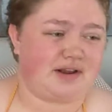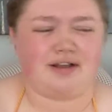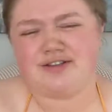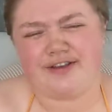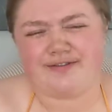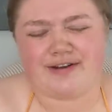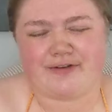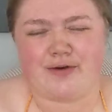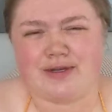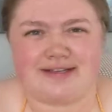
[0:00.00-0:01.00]
Also, even if
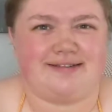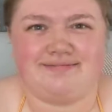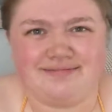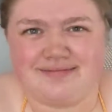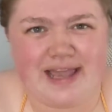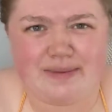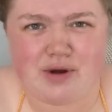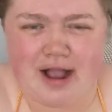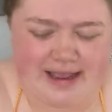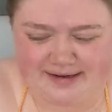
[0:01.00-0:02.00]
I wasn't, yay
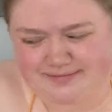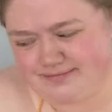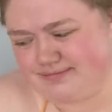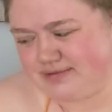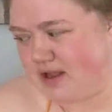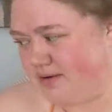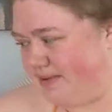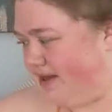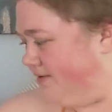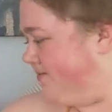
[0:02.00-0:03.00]
Pride. Know what I
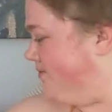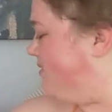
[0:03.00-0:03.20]
mean?